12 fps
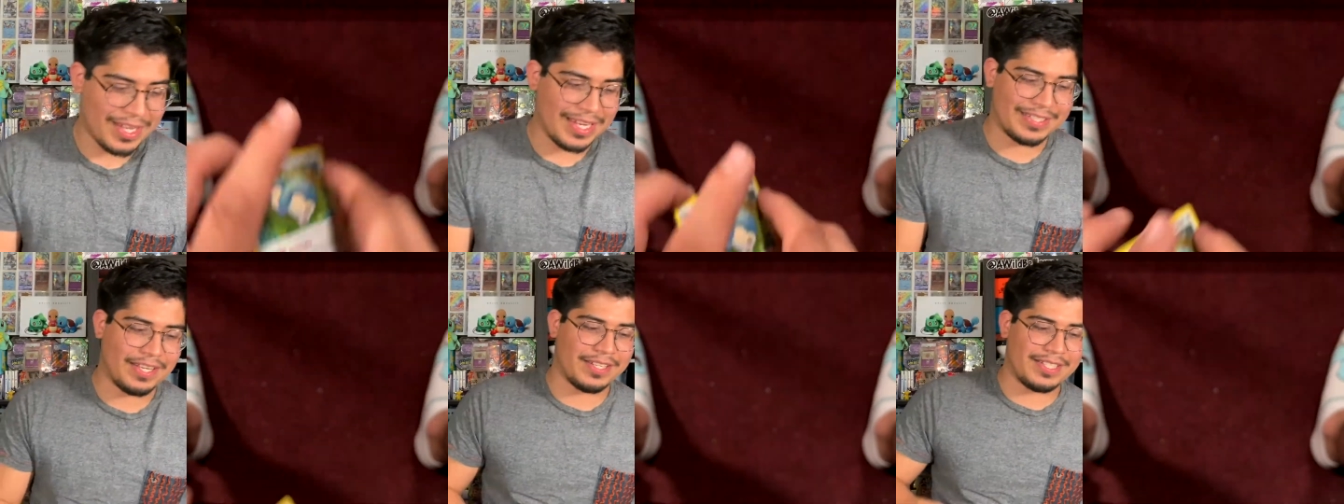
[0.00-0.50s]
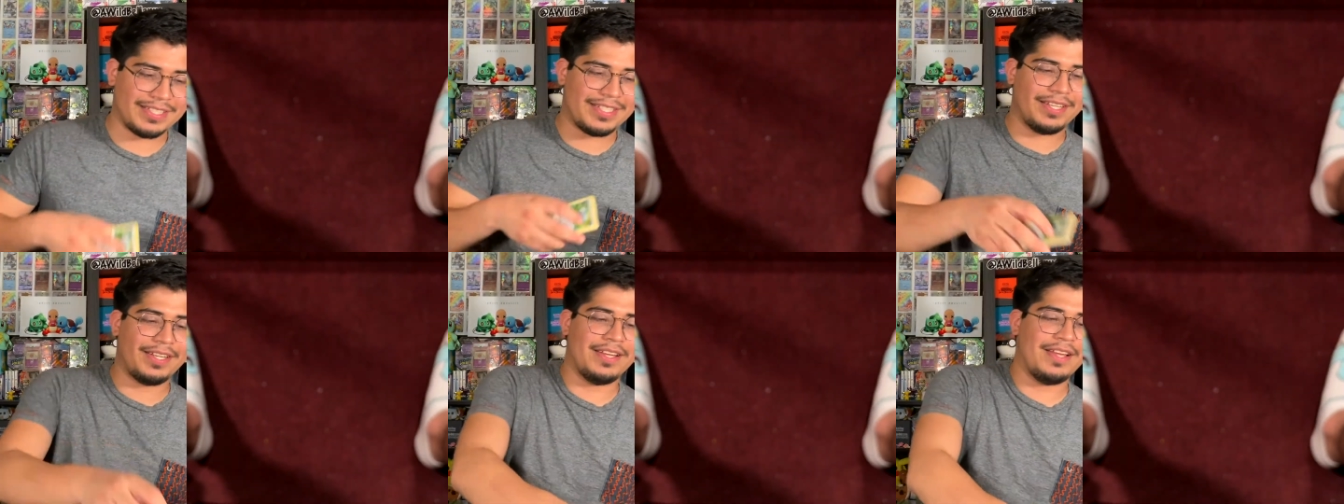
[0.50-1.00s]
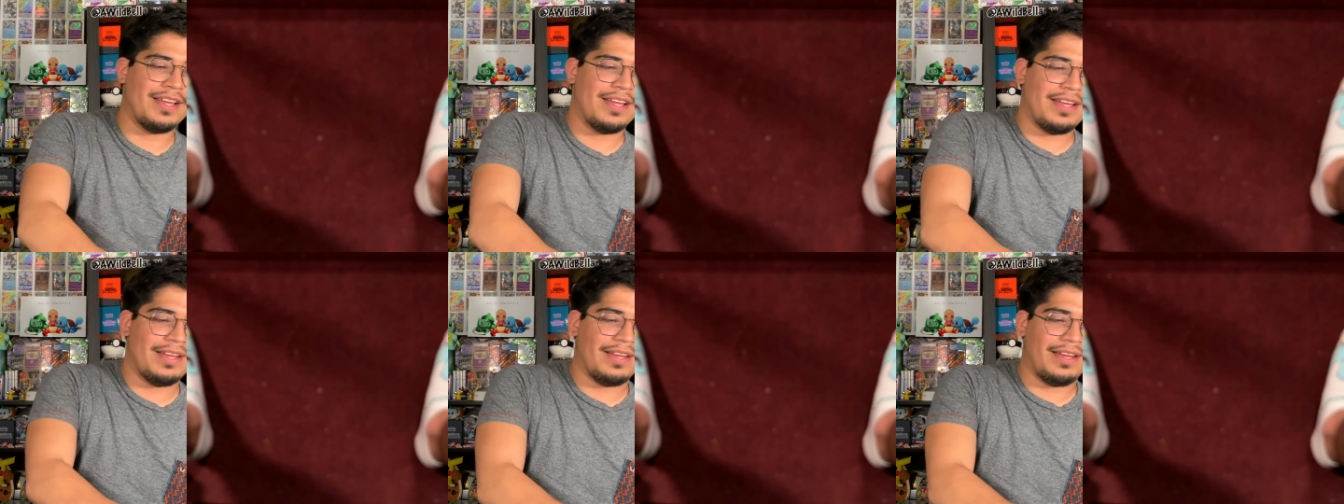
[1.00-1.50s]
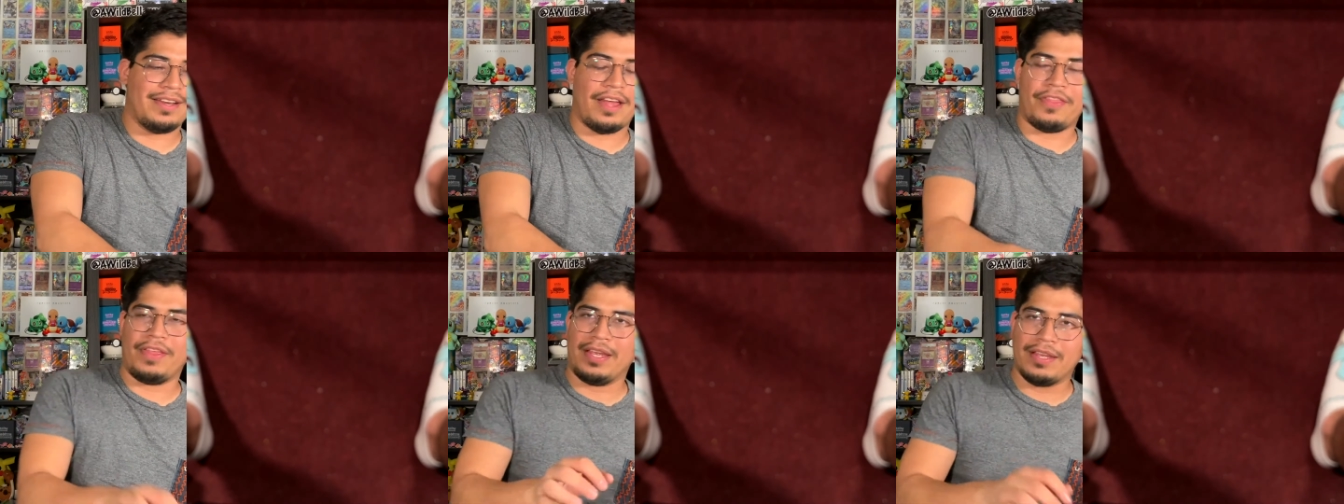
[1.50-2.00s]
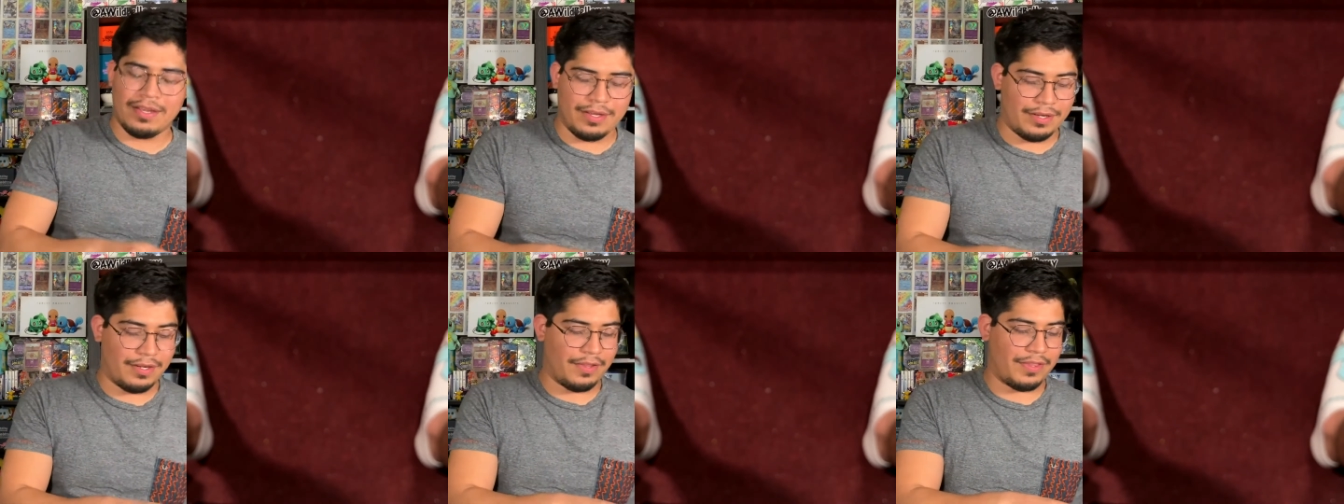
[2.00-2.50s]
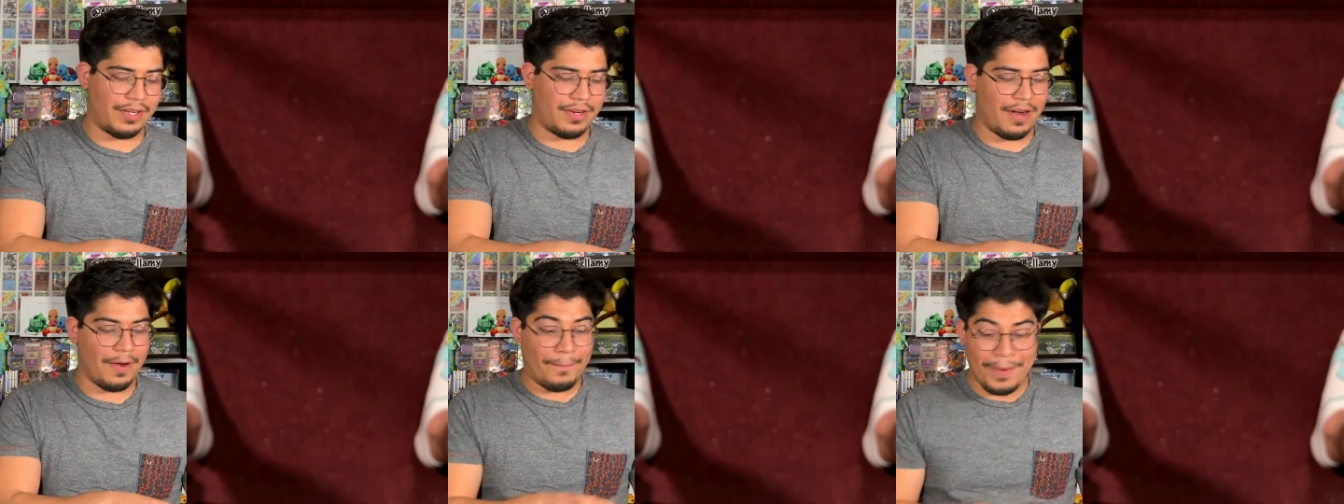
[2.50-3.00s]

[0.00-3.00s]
It's not just a, a nothing, a nothing card.